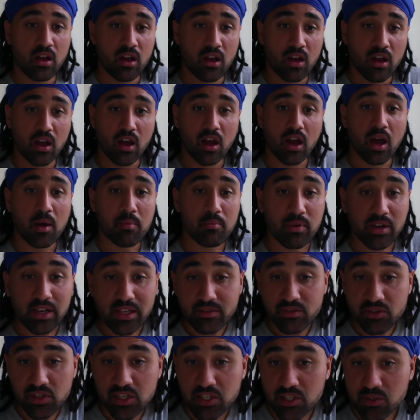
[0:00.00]
uh, and
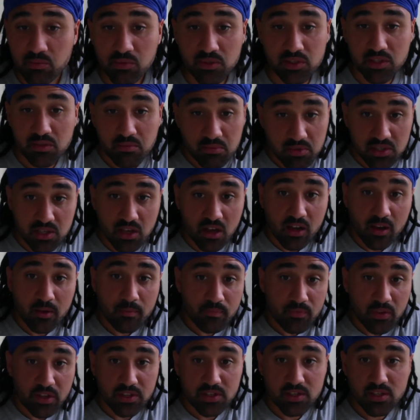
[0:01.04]
believed Jesus wasn't Messiah,
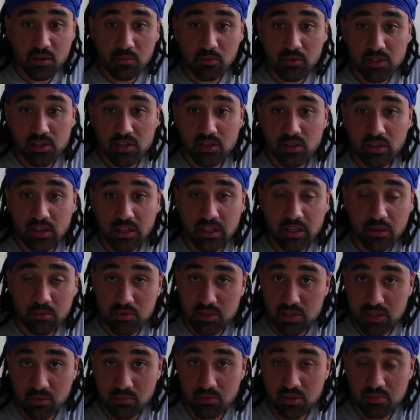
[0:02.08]
and someone to, he
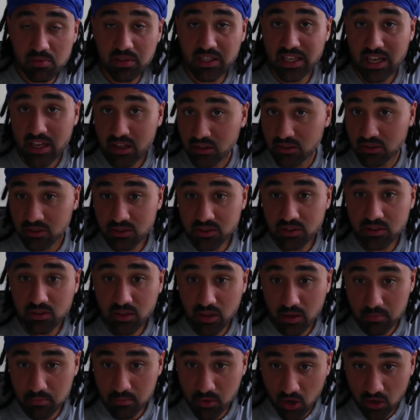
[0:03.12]
was someone to be killed
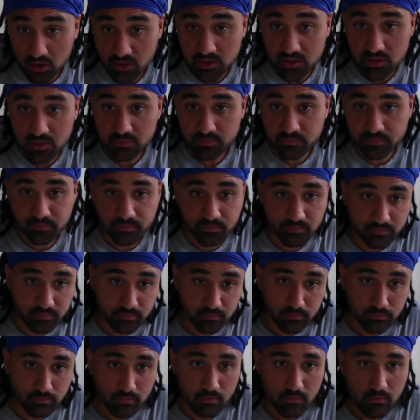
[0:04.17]
and mocked.
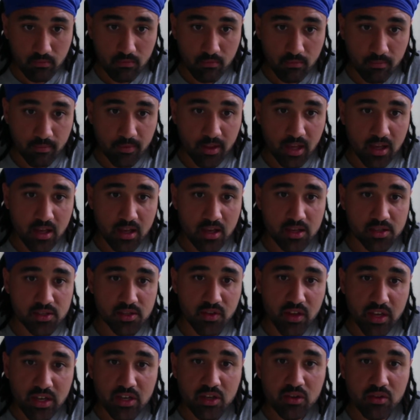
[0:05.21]
So
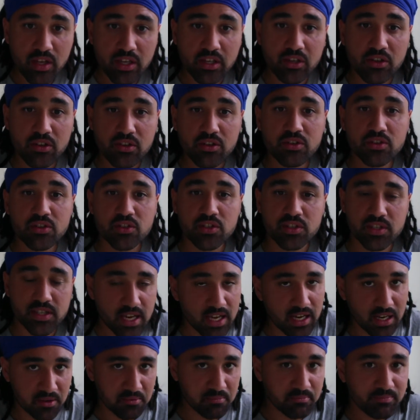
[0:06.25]
they knew they couldn't just
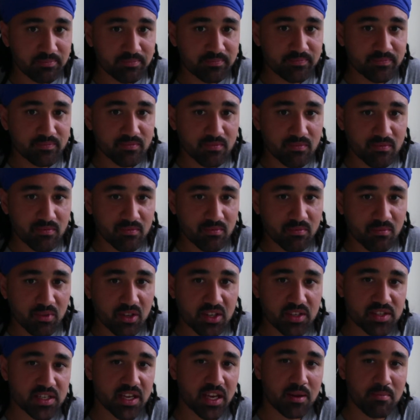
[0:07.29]
kill him
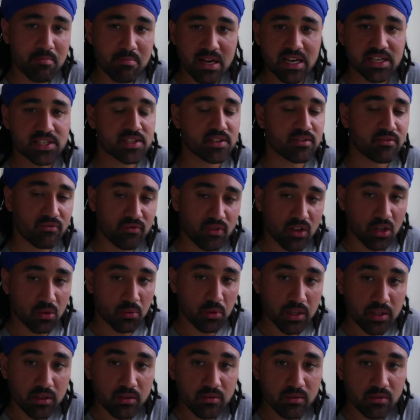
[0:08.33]
because he had a massive
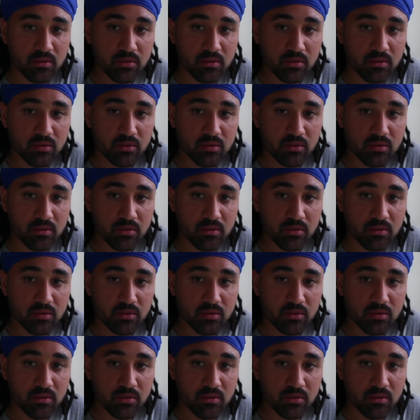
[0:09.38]
following,